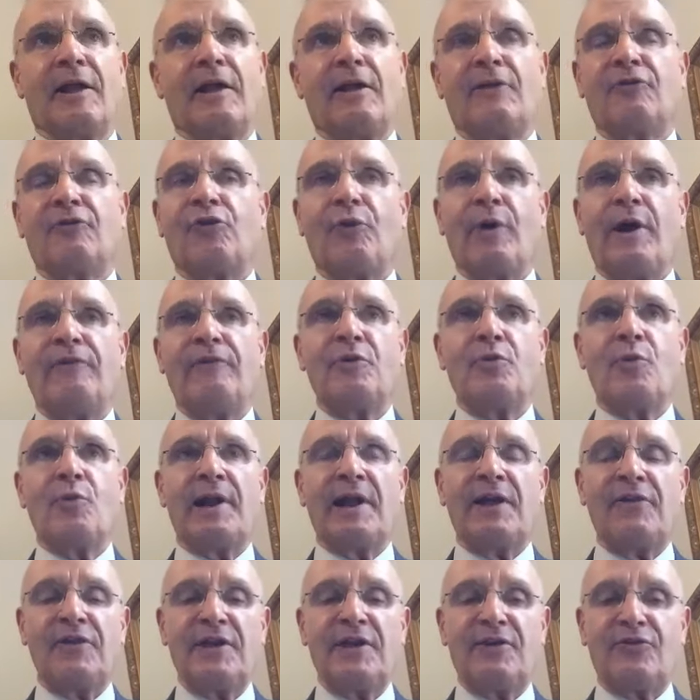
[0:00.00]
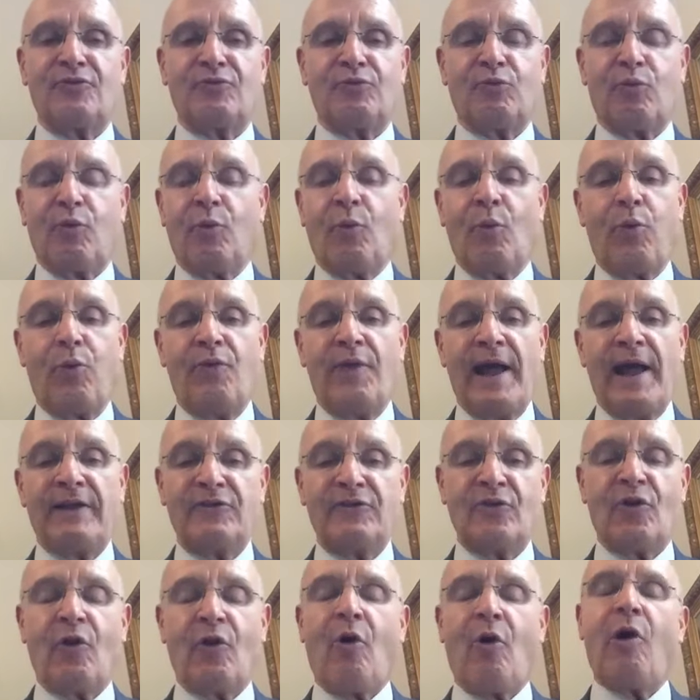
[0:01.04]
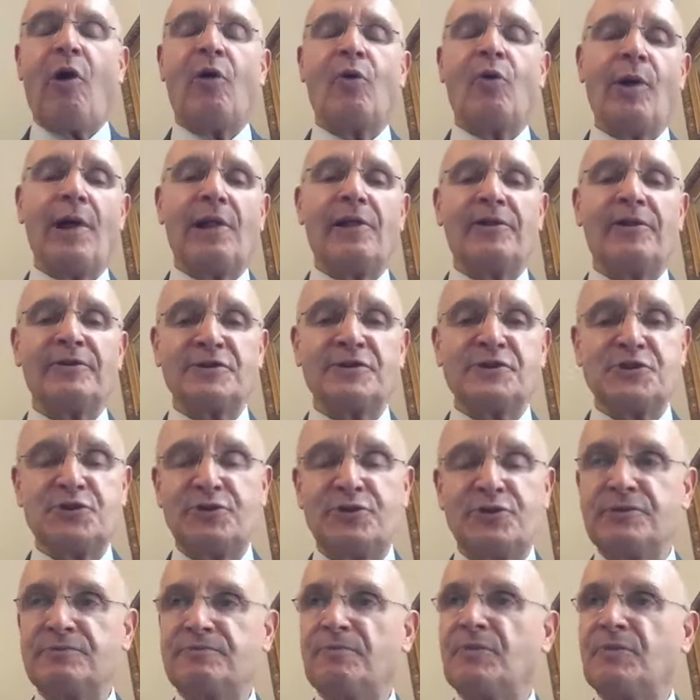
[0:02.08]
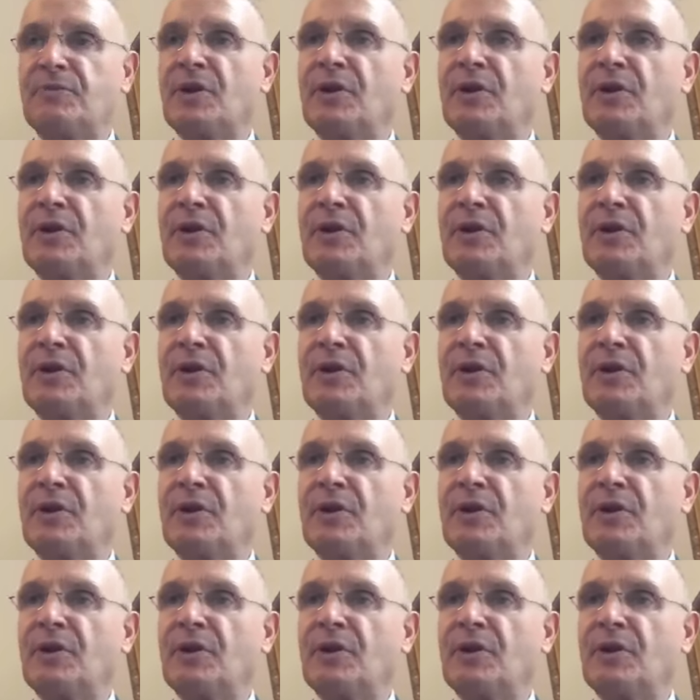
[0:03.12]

so everyone, I think that's all well understood.